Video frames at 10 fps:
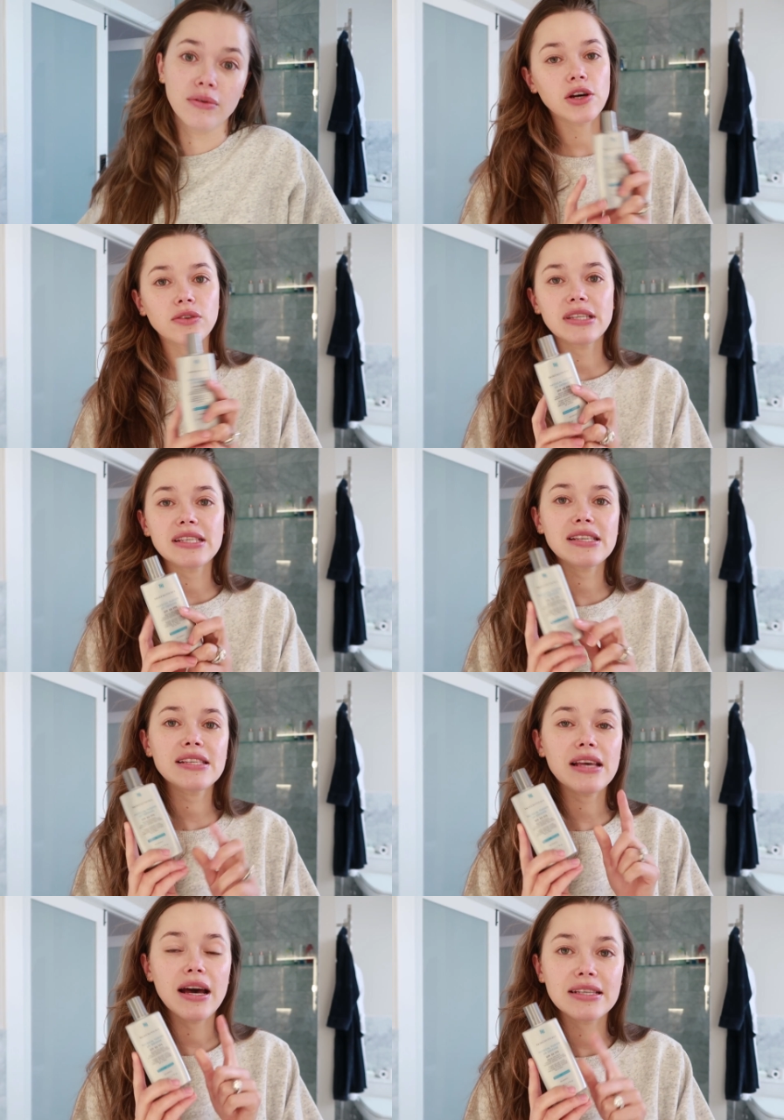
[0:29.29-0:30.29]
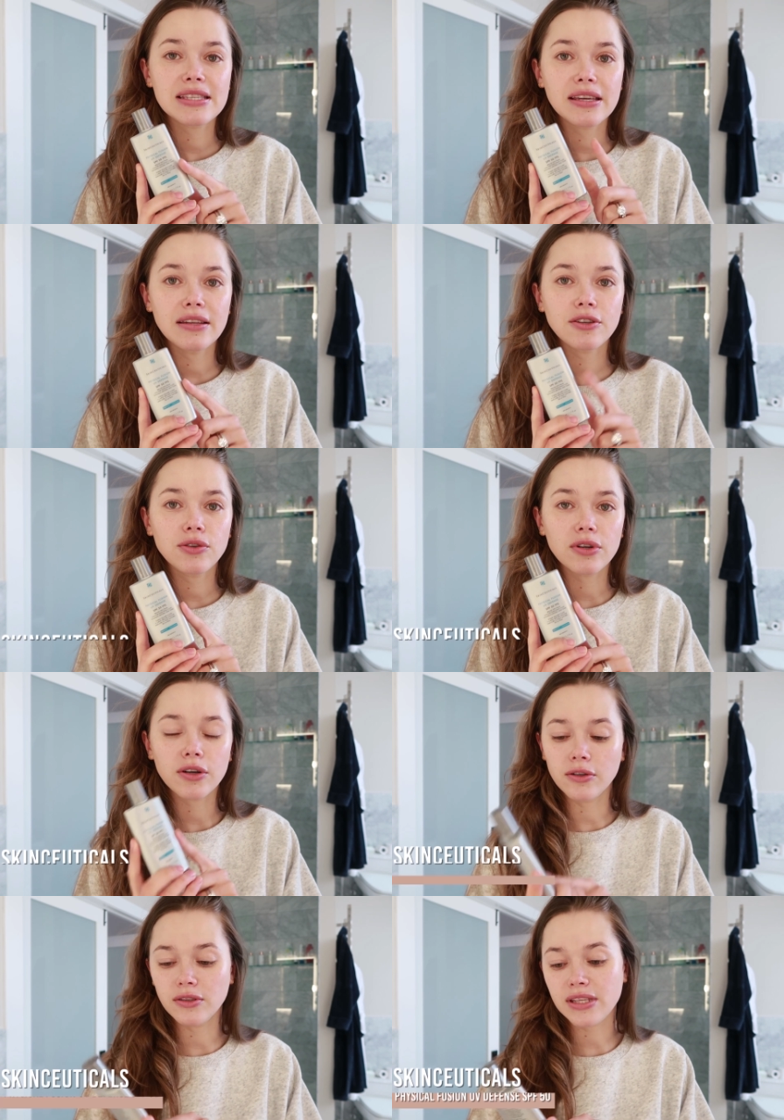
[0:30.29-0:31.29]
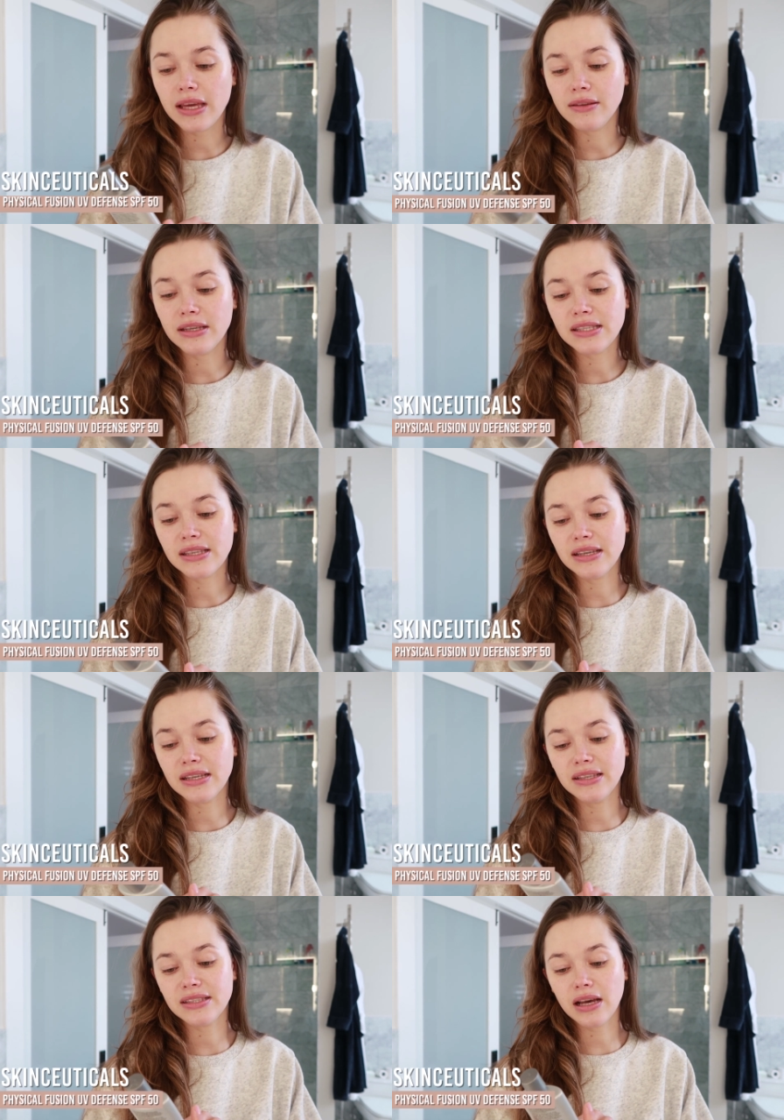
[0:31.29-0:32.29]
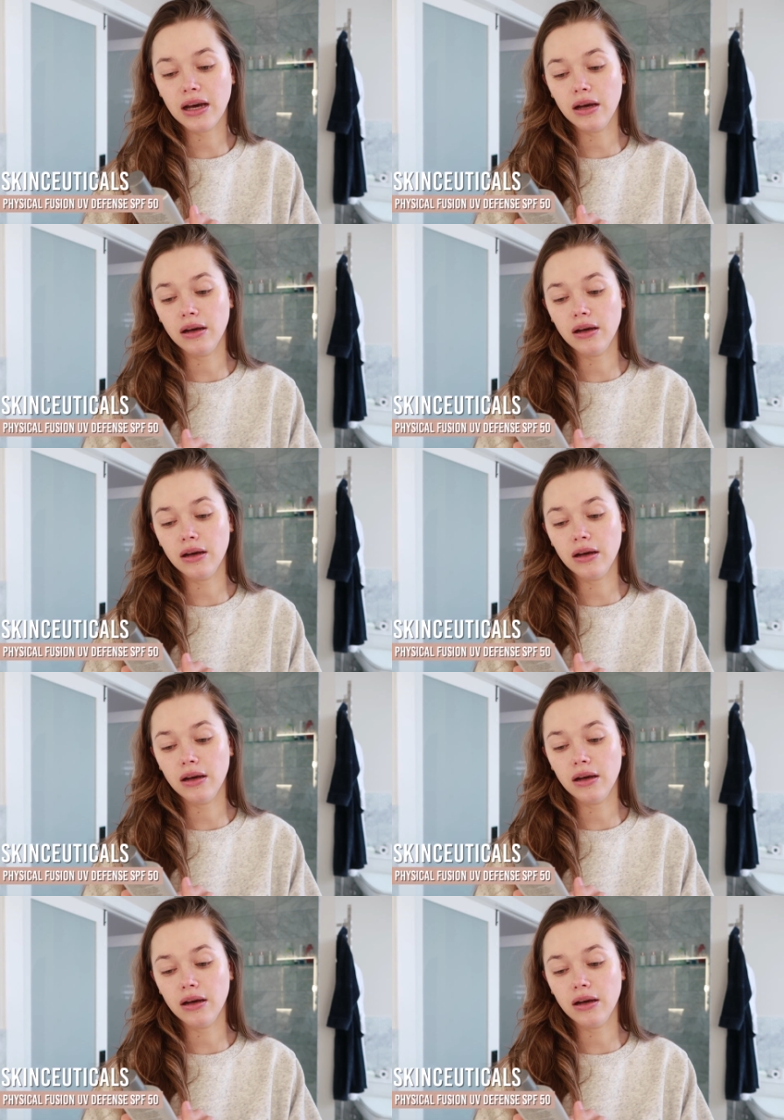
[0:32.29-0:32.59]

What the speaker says: So this is Skinceuticals, and this is